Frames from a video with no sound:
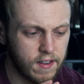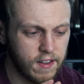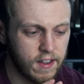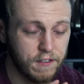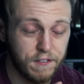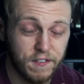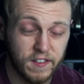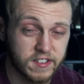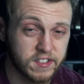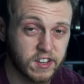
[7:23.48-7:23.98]

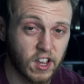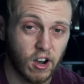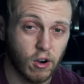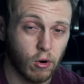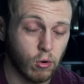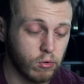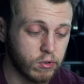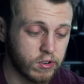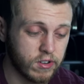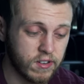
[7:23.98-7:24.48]
if it's
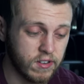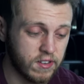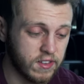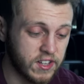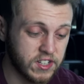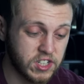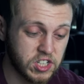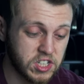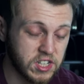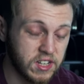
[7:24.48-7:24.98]
cold,
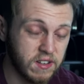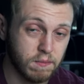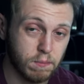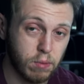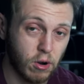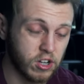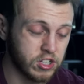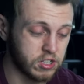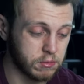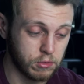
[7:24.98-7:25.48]
they're just
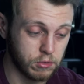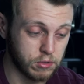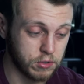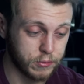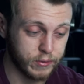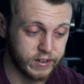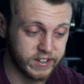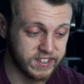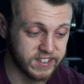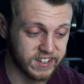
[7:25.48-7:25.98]
impossible to
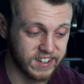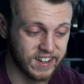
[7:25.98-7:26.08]
retie.